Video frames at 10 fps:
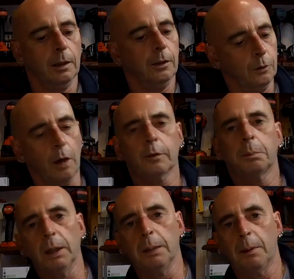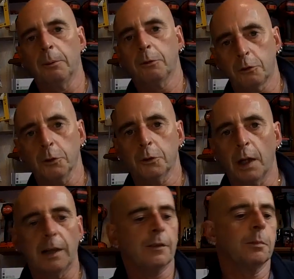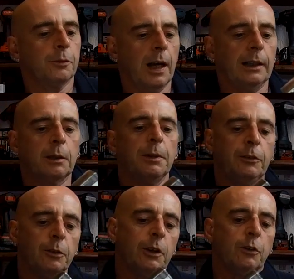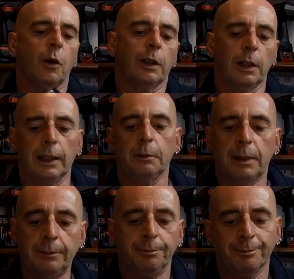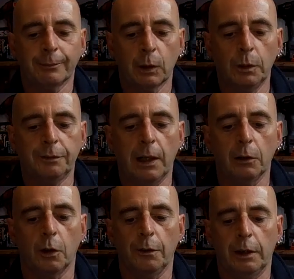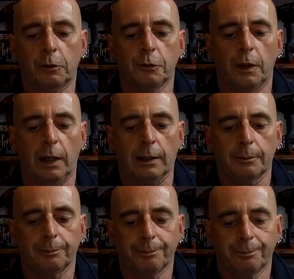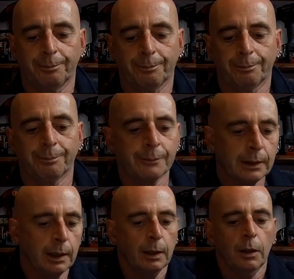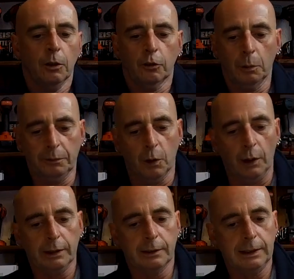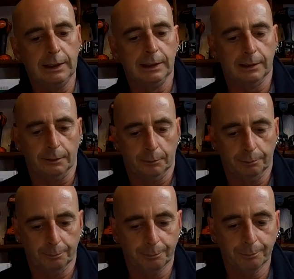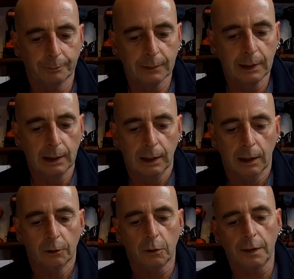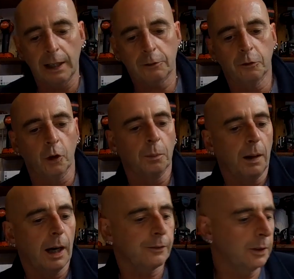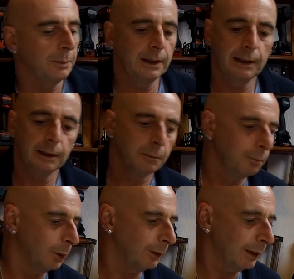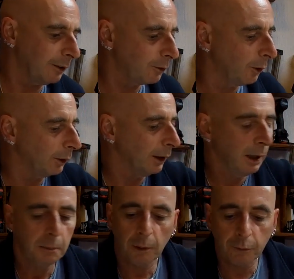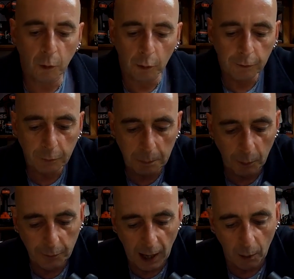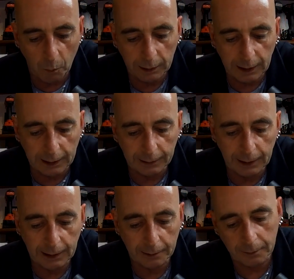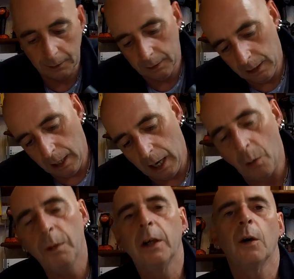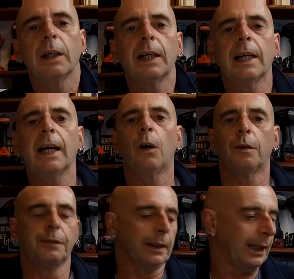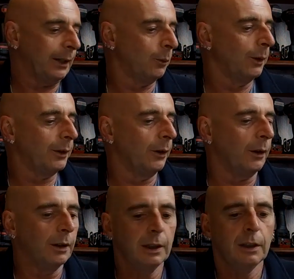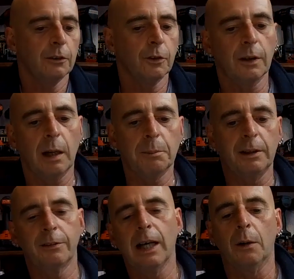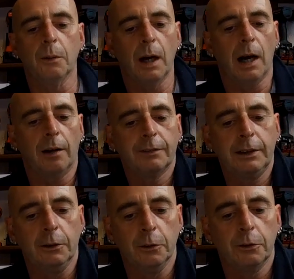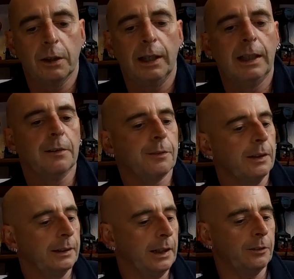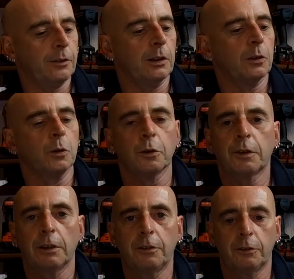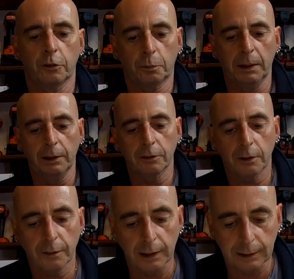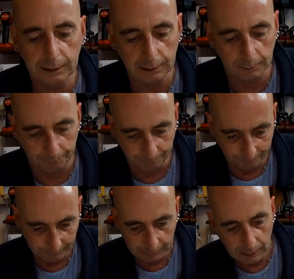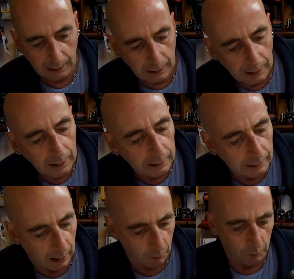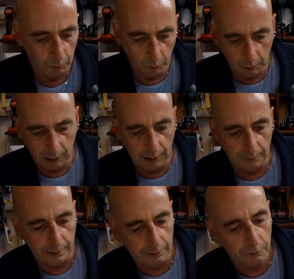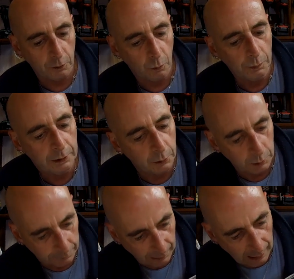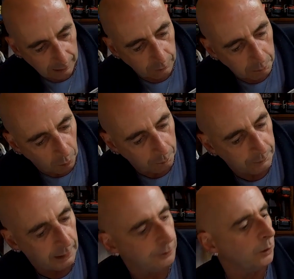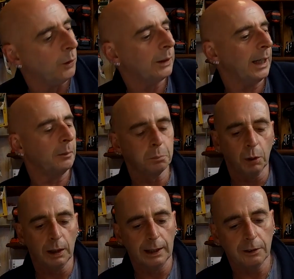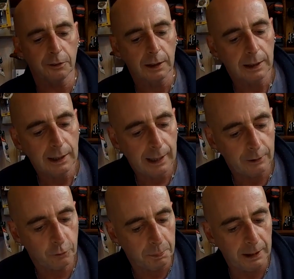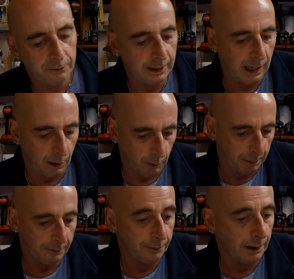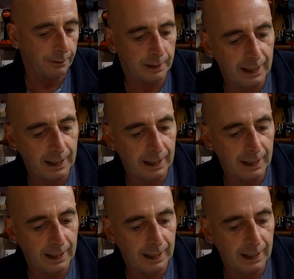So after playing about with the screwdriver, checking to make sure it's on alignment, we've now got this far. So we've got it to here. So the next job has to be putting this on. But of course if we put that one in there, how are we going to get it off again? We're not. So that means now I have to use a different disc, and of course this is your spacer thing here. Now looking at this, we could have actually popped this on in place and spaced it out a bit further.